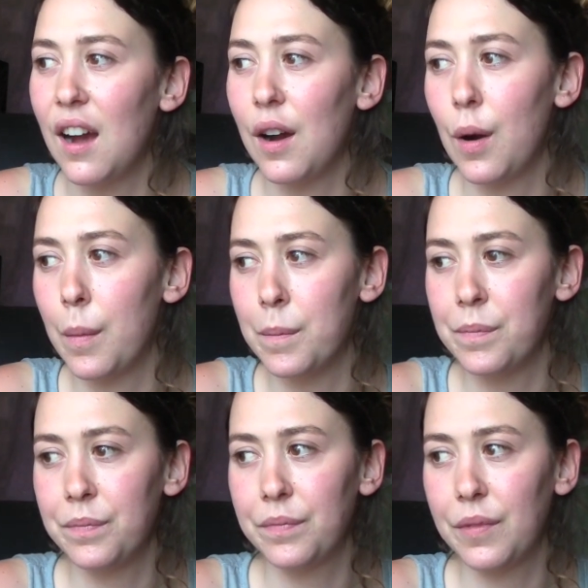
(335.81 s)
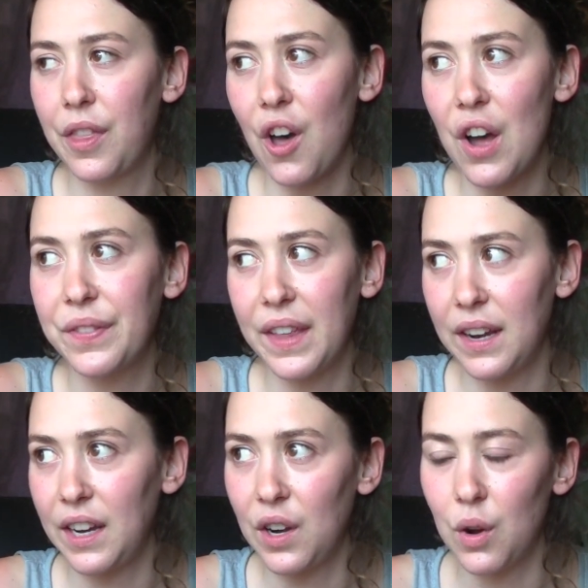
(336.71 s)
thought
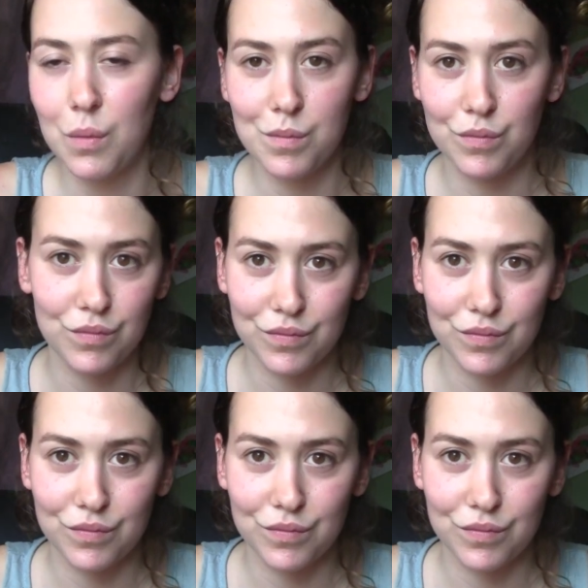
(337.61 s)
that, you know,